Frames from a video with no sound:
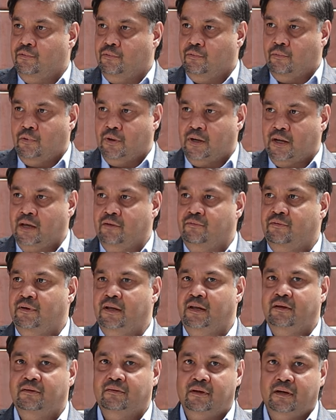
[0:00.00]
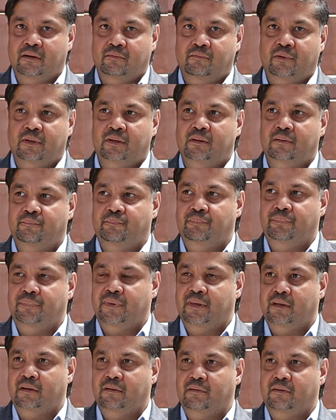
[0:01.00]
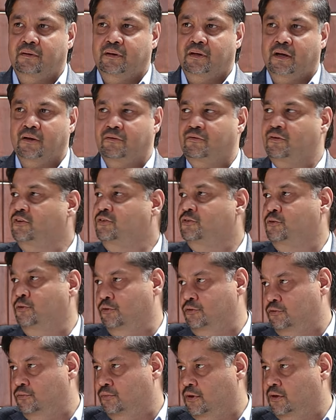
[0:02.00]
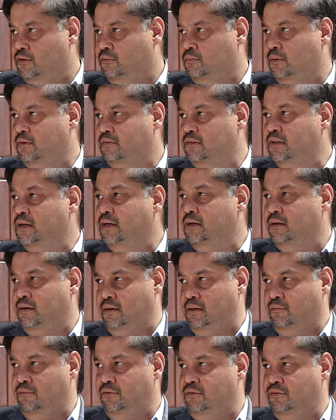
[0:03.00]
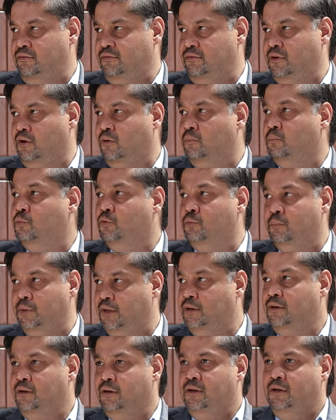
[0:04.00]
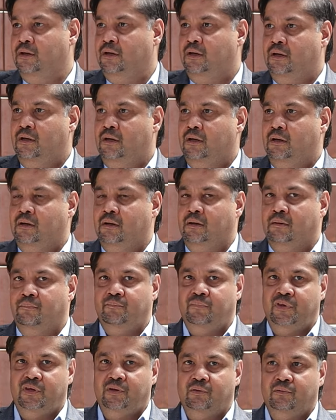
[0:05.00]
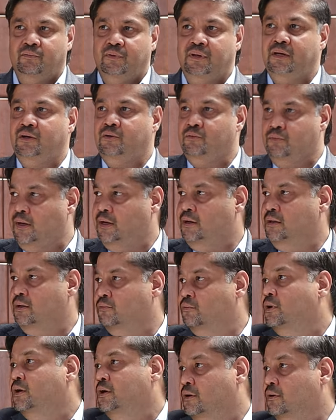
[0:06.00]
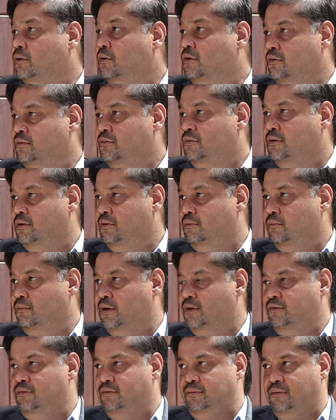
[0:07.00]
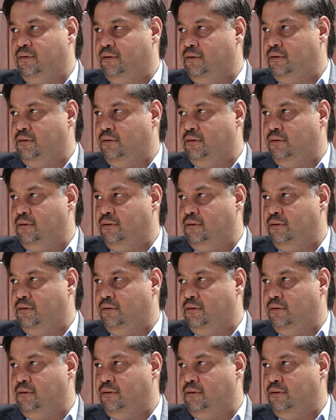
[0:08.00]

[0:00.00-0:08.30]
what I feel is that with countries close to us, especially India, which is now booming, you know, we need to get the word across. Otherwise,